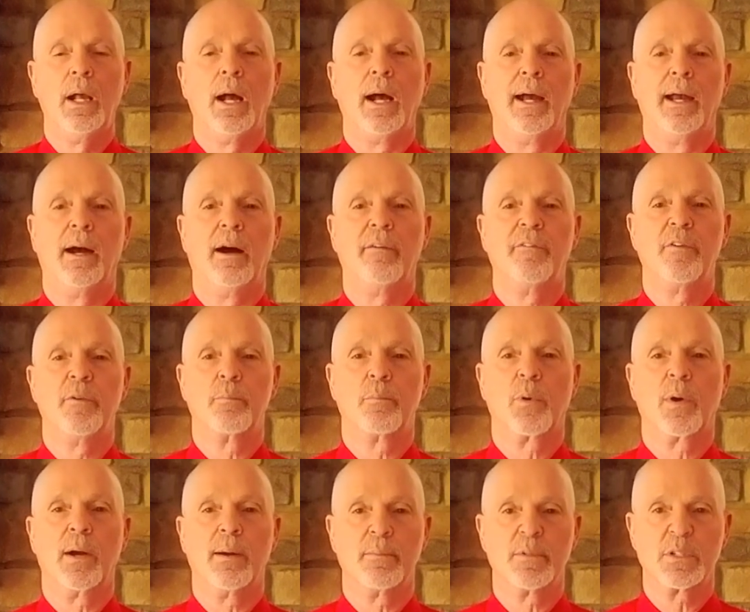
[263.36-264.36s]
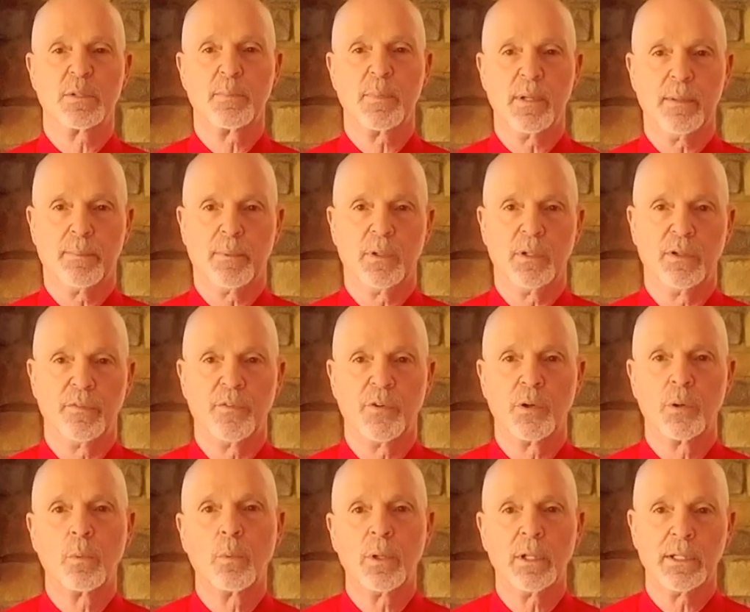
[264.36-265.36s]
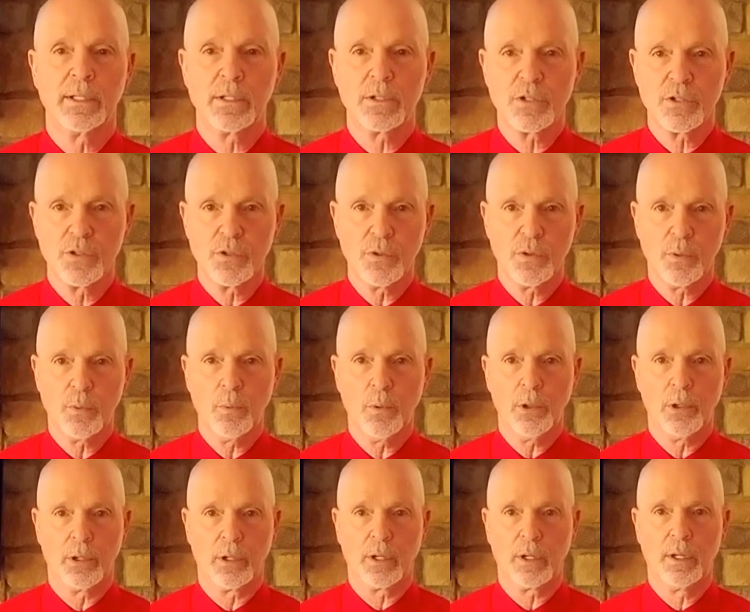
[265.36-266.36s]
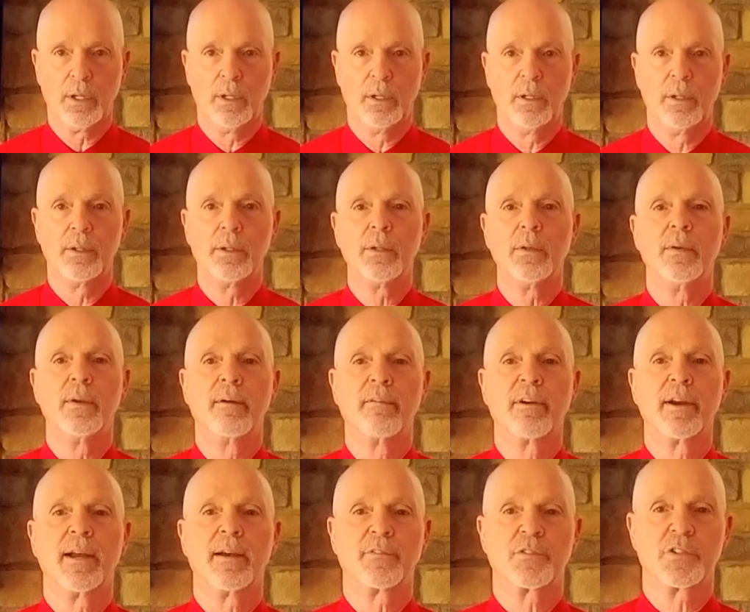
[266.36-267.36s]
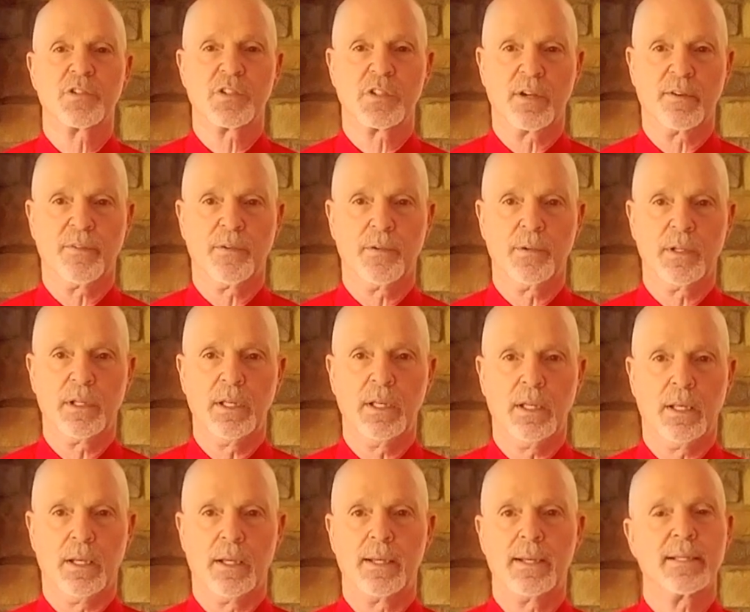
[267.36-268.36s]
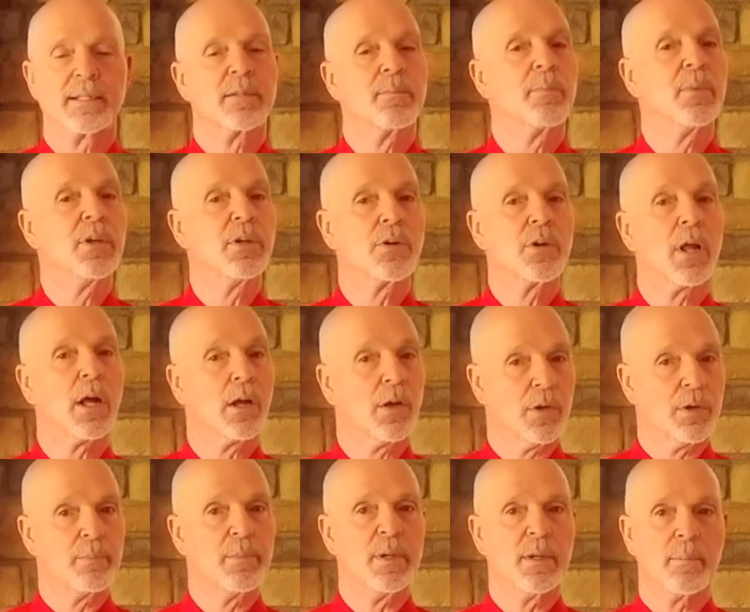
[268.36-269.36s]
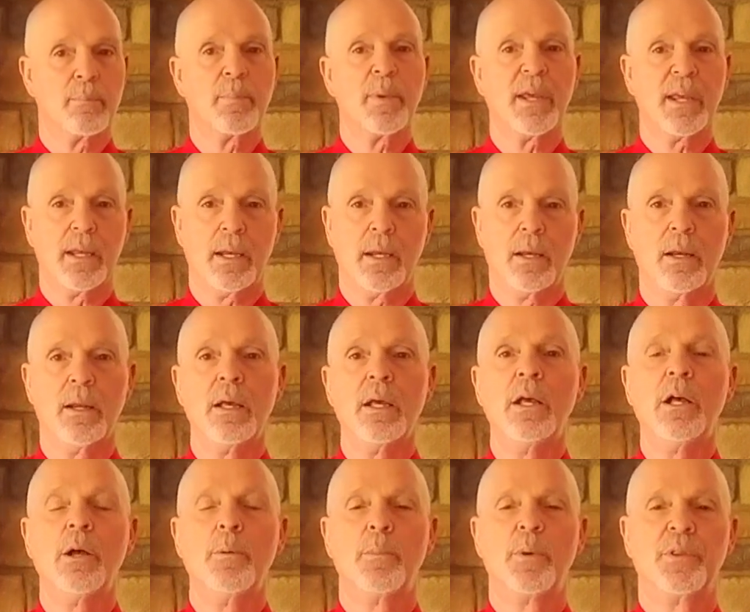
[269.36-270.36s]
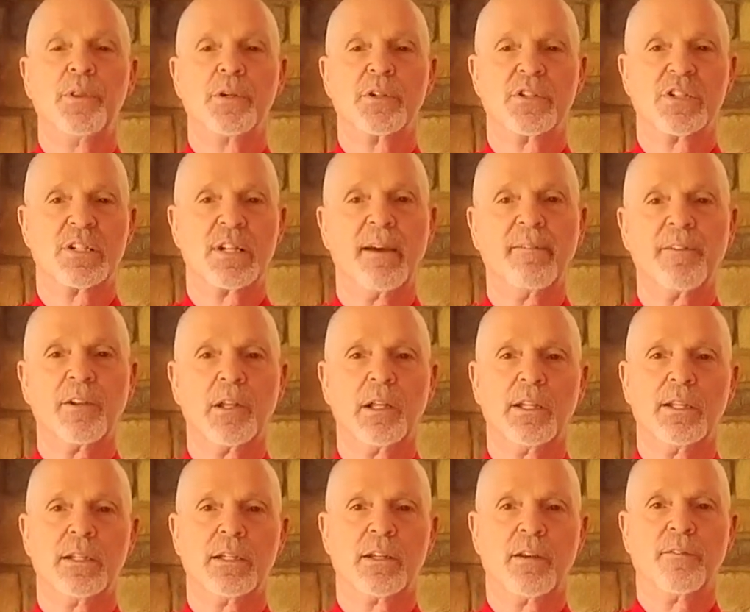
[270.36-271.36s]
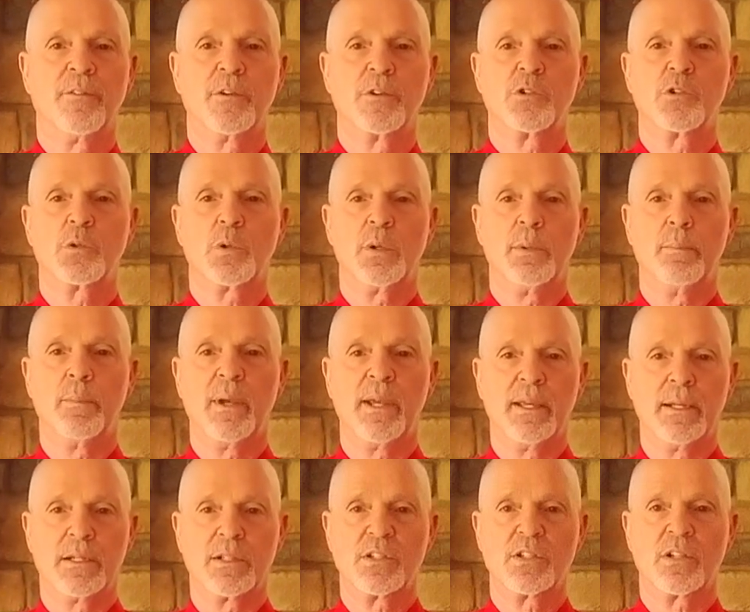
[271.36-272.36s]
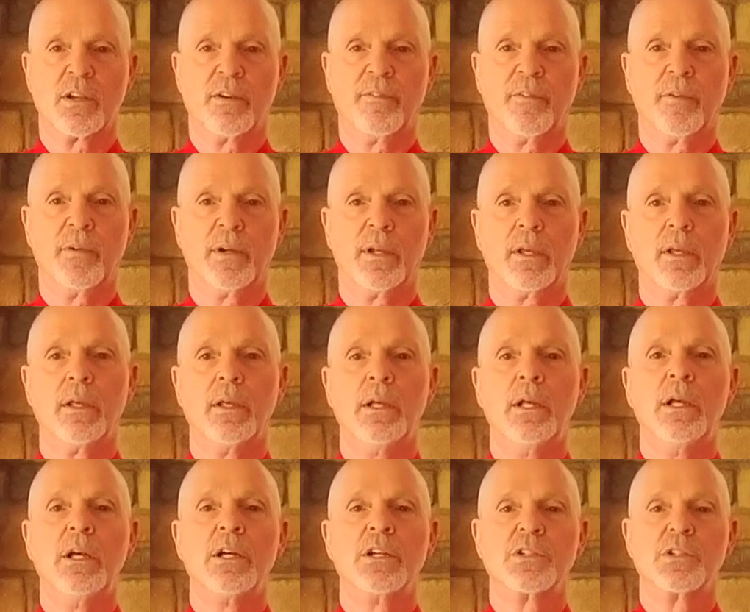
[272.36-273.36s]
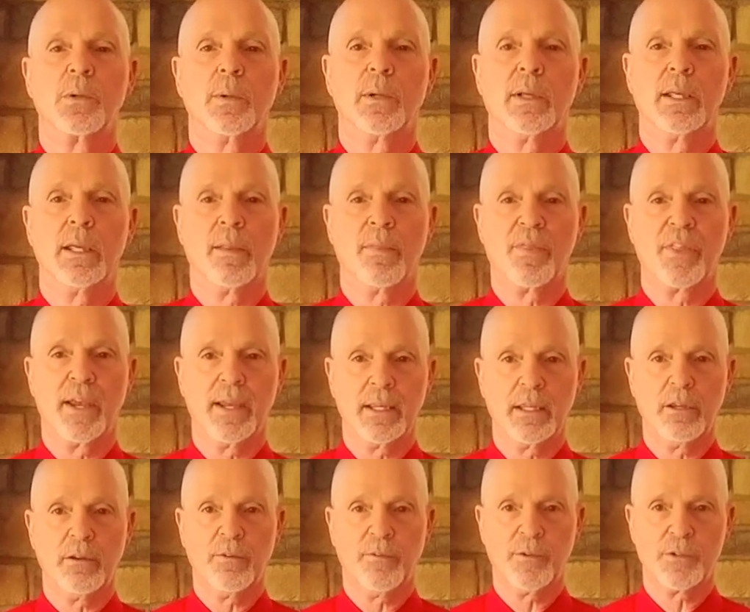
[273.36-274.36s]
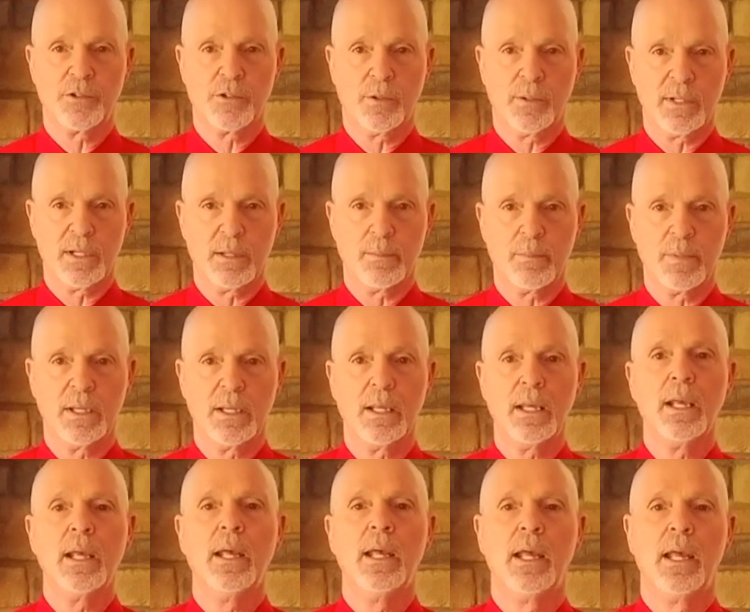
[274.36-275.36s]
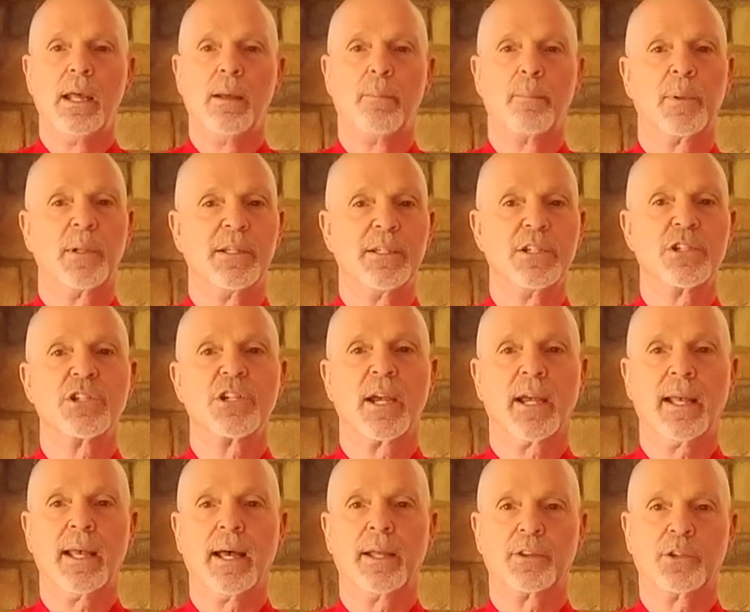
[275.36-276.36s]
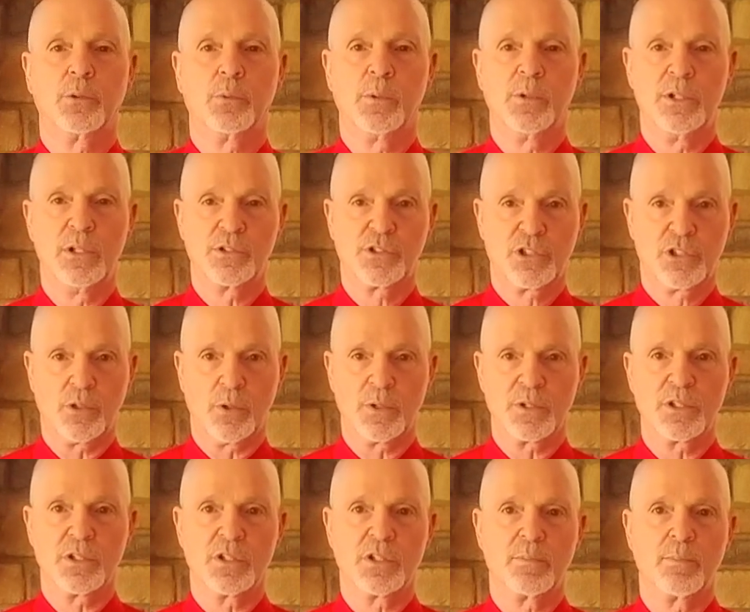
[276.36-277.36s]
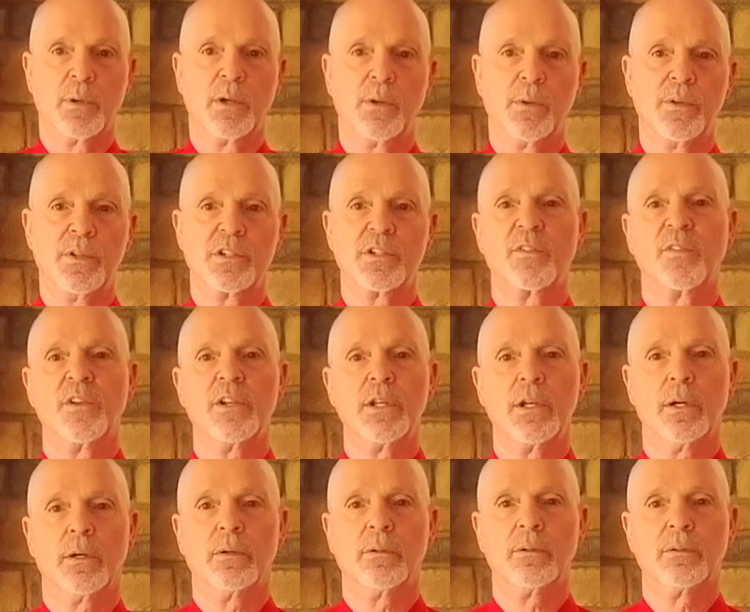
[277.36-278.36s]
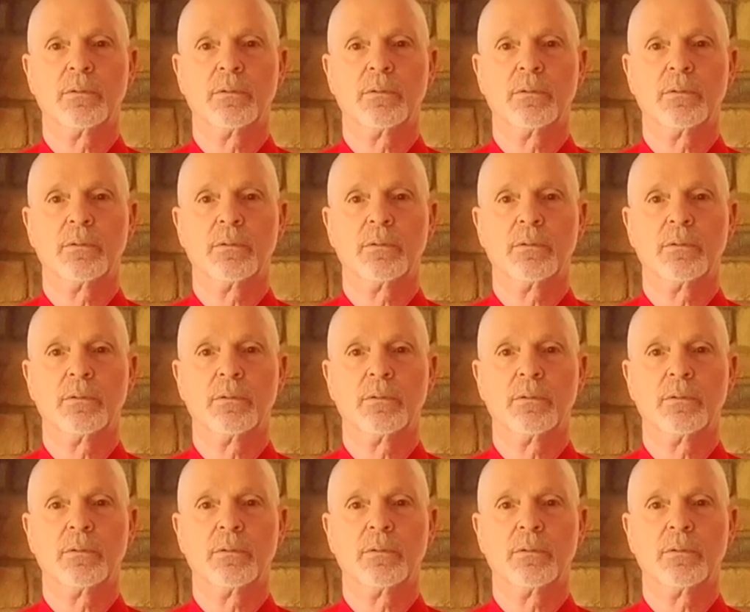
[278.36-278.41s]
I often promise people if you're willing to do the work, you never have to suffer again. Doesn't mean you're not going to be in pain, but there's definitely a difference between pain and suffering. So again, thank you for joining me, and please check out the resources below this video.